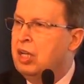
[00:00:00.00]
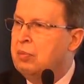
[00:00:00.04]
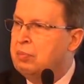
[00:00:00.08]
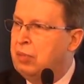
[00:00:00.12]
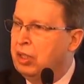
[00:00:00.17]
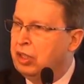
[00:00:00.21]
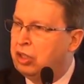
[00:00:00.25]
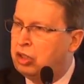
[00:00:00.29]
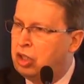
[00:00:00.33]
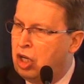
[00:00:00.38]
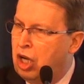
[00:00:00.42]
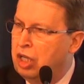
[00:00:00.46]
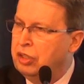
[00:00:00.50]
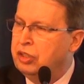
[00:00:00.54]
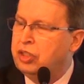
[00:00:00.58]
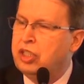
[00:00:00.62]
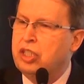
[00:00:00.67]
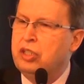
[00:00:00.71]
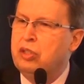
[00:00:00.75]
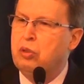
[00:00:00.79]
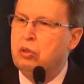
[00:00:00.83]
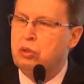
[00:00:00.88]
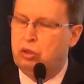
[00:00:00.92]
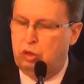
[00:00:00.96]
But
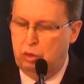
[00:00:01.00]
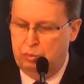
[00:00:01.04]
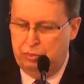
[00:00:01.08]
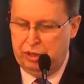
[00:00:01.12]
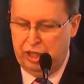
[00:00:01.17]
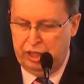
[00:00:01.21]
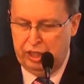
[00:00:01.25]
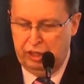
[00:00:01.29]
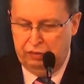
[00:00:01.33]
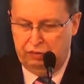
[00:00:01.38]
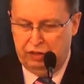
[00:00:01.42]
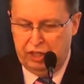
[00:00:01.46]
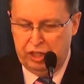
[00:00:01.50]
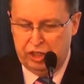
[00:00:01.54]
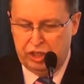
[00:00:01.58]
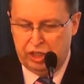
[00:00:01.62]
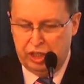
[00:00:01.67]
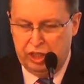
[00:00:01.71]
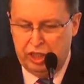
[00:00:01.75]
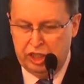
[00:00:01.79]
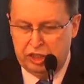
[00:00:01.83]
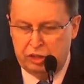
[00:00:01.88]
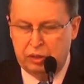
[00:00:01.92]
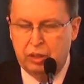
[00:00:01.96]
continue to be an
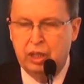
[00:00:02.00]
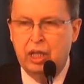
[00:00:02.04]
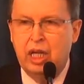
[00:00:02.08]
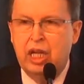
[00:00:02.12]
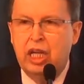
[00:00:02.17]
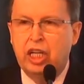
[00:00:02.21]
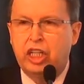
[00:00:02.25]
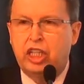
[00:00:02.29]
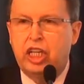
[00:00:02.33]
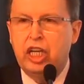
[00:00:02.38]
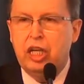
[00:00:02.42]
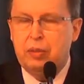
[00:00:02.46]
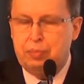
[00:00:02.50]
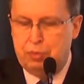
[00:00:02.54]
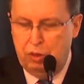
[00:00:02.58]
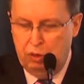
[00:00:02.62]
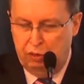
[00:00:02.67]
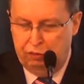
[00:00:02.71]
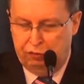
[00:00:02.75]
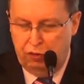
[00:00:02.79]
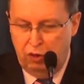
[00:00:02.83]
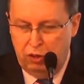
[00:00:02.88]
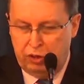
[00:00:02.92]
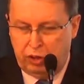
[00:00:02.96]
evangelist. Keep
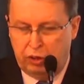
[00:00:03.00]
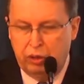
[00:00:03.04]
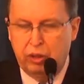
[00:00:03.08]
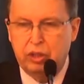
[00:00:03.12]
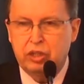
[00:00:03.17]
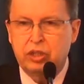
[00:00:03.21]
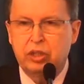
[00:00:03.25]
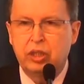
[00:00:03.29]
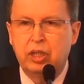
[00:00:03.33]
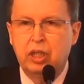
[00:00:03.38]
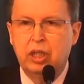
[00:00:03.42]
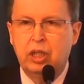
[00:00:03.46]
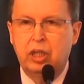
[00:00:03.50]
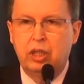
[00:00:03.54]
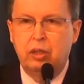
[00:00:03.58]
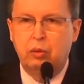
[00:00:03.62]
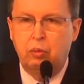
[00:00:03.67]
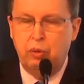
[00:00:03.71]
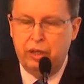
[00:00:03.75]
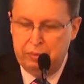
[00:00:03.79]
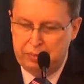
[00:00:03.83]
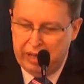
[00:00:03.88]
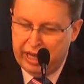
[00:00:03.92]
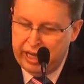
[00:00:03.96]
your focus.
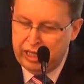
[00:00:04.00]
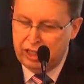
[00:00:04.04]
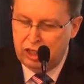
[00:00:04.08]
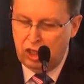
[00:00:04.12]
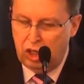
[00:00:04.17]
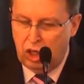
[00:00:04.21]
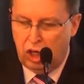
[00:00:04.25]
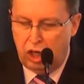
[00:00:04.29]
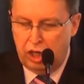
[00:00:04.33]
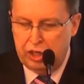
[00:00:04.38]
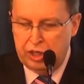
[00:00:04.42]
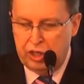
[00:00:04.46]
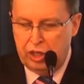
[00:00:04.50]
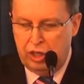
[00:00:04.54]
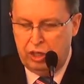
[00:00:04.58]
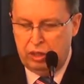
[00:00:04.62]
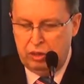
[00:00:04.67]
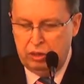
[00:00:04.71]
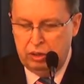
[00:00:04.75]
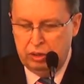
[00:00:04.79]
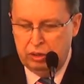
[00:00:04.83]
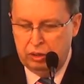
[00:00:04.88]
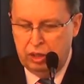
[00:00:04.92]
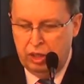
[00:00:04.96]
Remain
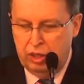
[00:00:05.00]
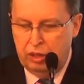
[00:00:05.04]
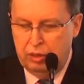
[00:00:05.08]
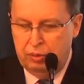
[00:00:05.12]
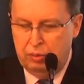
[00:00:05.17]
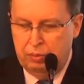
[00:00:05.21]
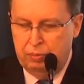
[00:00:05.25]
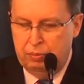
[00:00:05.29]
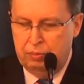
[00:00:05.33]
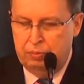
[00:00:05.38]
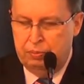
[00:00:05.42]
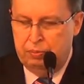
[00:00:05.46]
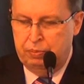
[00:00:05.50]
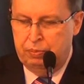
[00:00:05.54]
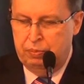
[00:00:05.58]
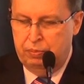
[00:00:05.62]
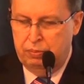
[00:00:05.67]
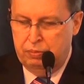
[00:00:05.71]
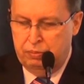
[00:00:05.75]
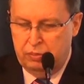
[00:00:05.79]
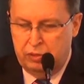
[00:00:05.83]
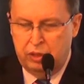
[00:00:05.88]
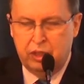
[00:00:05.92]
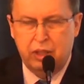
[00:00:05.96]
loyal
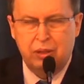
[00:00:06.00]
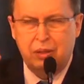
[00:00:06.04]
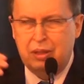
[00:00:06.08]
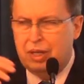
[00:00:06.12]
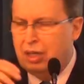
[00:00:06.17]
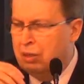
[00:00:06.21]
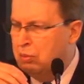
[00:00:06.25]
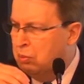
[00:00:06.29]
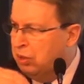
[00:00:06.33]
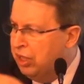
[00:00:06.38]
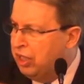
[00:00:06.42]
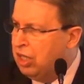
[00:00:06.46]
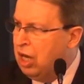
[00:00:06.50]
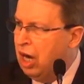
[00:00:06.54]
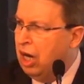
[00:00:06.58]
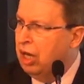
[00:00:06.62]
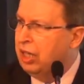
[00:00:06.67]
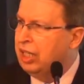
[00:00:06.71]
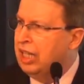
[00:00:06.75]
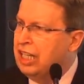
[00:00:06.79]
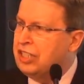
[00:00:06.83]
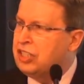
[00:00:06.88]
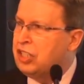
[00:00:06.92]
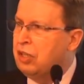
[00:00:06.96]

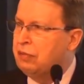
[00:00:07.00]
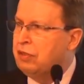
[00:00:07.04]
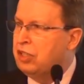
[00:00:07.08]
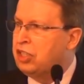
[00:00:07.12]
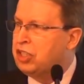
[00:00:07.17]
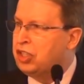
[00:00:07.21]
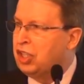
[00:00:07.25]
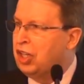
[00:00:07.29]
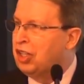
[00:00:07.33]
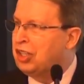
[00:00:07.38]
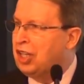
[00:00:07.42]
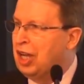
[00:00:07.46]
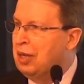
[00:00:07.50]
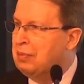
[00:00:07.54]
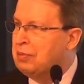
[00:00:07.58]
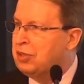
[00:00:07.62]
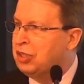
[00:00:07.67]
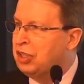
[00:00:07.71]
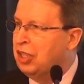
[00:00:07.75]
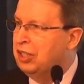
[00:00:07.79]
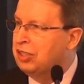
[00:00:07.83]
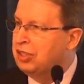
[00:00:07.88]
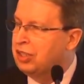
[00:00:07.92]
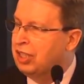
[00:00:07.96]
regardless of the
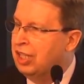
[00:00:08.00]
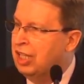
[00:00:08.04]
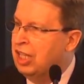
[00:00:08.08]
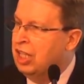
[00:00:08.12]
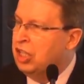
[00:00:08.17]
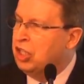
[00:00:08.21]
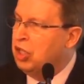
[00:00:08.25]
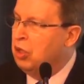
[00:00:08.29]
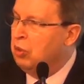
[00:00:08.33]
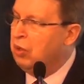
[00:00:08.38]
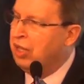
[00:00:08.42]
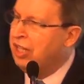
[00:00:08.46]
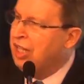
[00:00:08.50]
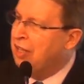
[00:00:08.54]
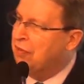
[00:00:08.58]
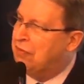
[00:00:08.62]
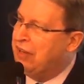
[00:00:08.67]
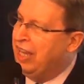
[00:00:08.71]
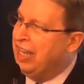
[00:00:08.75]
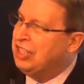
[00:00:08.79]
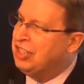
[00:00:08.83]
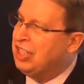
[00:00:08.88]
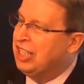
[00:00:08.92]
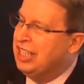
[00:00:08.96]
circumstance. You're an
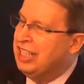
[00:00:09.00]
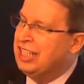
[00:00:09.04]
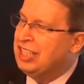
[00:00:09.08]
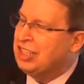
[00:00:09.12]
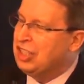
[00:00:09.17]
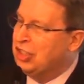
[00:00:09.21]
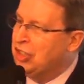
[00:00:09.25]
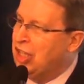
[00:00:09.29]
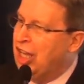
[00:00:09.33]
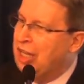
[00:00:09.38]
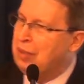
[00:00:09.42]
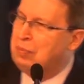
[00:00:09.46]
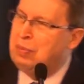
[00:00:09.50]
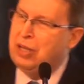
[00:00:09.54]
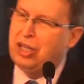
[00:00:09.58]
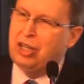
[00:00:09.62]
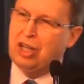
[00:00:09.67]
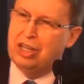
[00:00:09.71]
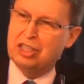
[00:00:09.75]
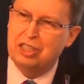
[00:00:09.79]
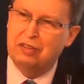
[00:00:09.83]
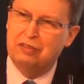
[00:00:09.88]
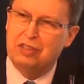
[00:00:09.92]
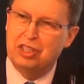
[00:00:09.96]
evangelist not
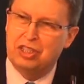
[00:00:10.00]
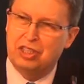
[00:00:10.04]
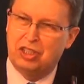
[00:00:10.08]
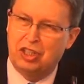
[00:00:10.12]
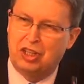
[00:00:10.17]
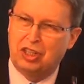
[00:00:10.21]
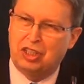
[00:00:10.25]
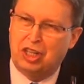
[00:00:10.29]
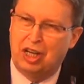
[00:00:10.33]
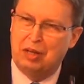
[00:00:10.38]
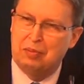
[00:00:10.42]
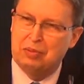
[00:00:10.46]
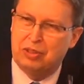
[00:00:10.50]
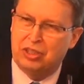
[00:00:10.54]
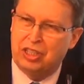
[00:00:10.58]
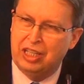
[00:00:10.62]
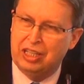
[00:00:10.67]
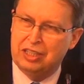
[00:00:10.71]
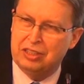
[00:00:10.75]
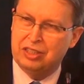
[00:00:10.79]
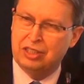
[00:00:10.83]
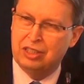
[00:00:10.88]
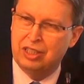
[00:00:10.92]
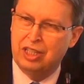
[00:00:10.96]
because of the
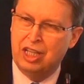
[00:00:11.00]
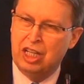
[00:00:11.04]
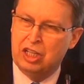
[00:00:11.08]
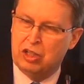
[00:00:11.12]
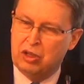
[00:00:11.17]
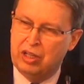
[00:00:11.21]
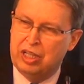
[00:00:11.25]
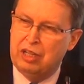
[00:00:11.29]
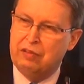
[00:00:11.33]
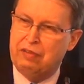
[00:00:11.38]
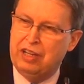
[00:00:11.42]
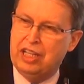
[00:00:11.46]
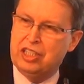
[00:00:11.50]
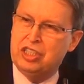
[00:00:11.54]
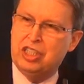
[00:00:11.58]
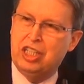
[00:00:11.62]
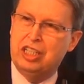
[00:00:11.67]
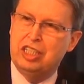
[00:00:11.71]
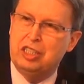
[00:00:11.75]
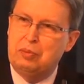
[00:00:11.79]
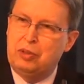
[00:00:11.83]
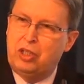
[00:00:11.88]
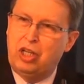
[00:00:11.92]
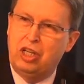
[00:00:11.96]
circumstance. You're an
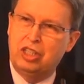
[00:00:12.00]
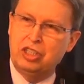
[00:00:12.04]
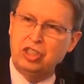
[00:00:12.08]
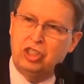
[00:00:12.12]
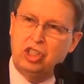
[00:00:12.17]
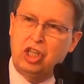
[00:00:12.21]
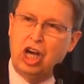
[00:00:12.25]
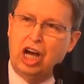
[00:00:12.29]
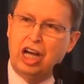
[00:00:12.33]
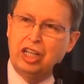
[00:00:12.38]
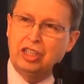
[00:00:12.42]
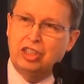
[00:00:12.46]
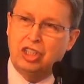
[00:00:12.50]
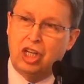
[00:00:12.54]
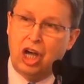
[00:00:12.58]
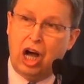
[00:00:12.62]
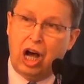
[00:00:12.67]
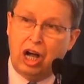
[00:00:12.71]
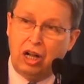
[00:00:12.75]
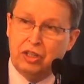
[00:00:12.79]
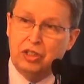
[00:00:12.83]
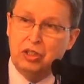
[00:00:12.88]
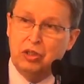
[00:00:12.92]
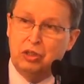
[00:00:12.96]
evangelist because God
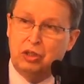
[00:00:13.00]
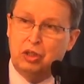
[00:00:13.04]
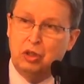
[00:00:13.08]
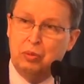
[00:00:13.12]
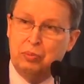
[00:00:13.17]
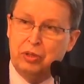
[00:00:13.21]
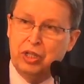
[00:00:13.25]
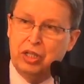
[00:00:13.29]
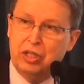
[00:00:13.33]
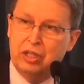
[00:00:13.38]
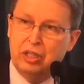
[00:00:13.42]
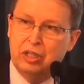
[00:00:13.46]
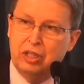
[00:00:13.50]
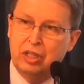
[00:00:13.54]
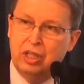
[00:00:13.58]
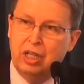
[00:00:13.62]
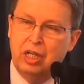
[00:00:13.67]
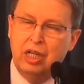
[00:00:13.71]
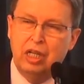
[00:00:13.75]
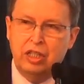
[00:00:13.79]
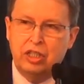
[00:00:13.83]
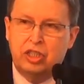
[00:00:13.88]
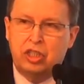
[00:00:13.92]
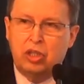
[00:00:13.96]
called you to be.
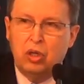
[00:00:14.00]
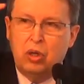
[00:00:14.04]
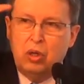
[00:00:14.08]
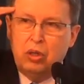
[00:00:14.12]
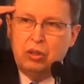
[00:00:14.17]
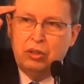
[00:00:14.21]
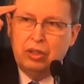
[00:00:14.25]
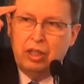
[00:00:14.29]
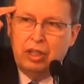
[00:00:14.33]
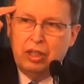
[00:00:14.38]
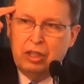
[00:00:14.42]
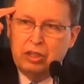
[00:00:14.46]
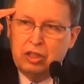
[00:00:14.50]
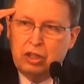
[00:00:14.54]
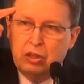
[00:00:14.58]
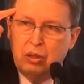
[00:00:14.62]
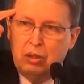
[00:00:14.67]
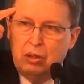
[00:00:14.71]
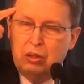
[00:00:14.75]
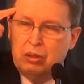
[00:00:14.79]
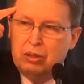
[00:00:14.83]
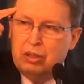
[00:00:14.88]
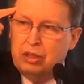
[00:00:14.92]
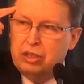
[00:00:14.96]
So,
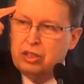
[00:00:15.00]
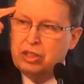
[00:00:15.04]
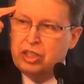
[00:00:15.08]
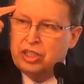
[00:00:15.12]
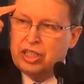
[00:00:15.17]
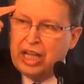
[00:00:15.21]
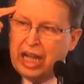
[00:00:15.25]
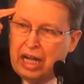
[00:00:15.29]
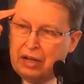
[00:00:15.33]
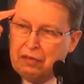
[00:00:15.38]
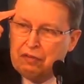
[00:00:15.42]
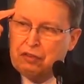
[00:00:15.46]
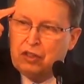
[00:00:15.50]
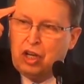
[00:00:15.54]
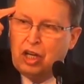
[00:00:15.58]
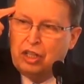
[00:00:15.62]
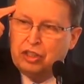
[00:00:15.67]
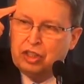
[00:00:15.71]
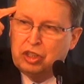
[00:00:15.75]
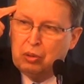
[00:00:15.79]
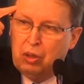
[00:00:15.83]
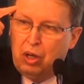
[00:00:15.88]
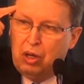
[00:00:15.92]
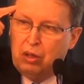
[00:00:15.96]
so
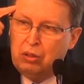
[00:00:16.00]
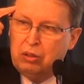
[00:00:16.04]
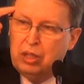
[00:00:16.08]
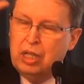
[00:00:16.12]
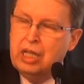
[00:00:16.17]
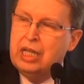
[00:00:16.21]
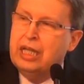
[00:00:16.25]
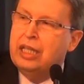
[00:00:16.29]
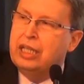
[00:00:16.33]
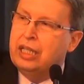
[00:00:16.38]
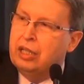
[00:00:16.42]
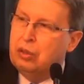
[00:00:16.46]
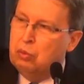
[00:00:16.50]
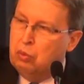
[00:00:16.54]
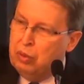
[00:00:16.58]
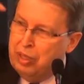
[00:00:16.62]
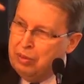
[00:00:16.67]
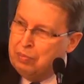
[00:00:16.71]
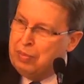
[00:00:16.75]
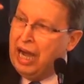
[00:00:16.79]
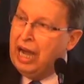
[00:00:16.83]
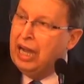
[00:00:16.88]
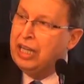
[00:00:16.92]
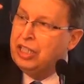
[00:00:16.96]
self-control
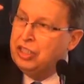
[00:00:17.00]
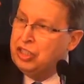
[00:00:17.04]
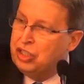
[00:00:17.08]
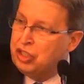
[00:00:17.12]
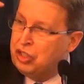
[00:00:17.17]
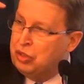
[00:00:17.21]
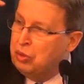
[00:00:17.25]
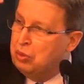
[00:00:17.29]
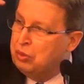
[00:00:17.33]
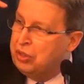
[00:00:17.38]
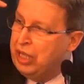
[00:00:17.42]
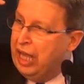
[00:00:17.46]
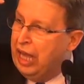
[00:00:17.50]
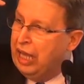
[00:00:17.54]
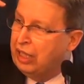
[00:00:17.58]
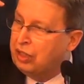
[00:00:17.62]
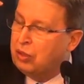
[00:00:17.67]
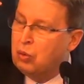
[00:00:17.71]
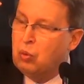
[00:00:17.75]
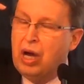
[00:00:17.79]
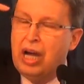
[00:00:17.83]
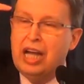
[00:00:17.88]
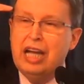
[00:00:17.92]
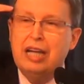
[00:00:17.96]
reminds you
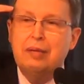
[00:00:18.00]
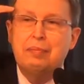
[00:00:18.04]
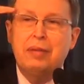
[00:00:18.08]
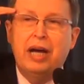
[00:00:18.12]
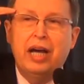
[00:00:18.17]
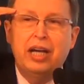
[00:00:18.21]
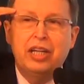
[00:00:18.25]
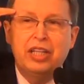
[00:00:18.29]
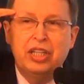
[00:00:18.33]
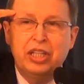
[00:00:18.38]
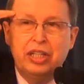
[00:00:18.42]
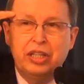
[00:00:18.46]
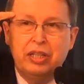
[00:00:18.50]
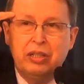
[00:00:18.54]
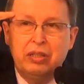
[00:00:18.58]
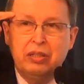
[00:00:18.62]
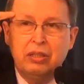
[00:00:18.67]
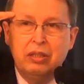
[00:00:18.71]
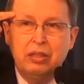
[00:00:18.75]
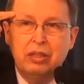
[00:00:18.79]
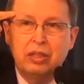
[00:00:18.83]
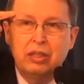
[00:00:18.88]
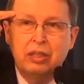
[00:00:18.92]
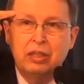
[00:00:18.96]
that. Why am I
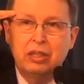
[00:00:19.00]
here?